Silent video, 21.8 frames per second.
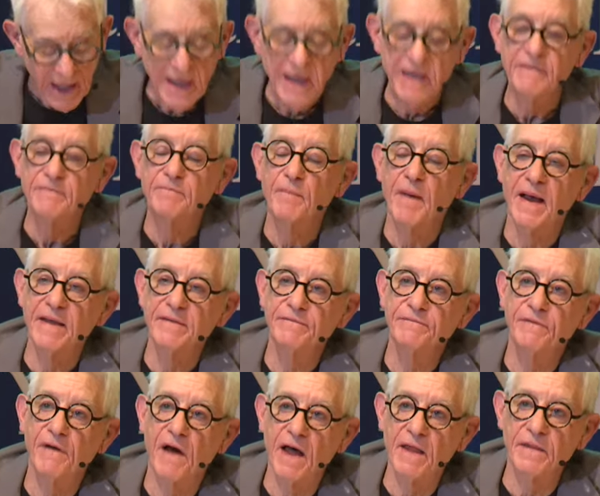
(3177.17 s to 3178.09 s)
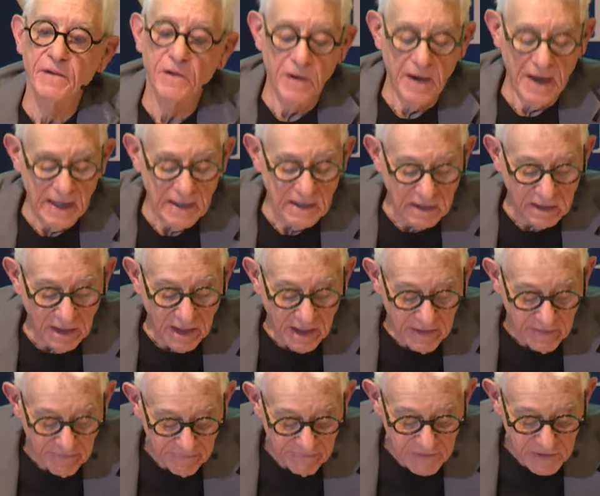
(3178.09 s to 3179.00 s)
if my father had
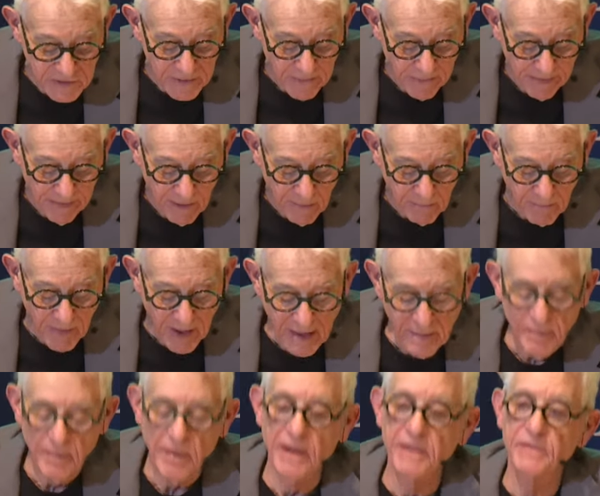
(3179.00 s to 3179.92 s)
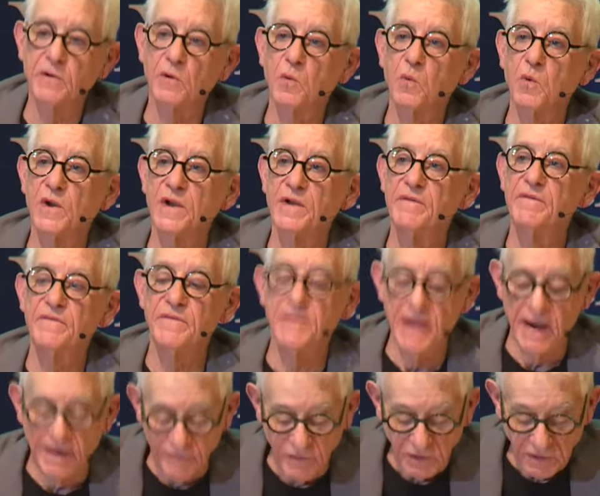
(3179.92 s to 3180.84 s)
lived, my mother would have
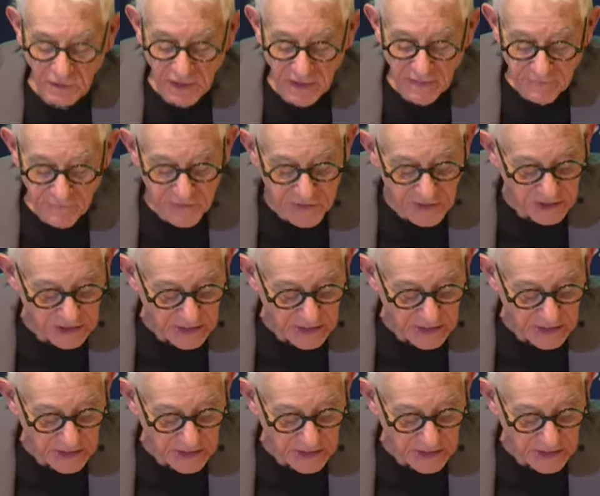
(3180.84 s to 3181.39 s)
never lived the